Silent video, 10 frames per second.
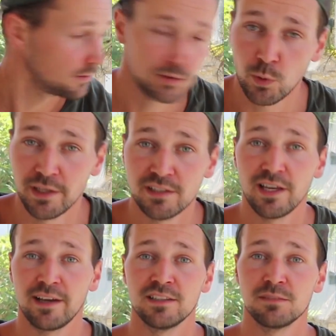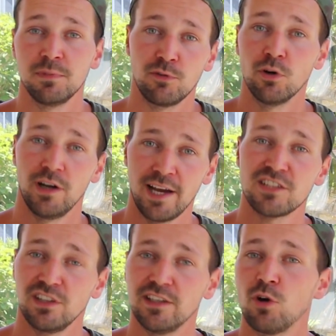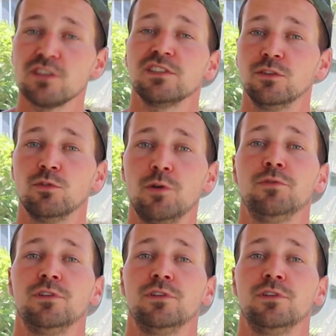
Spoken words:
20 seconds before actually crossing the road.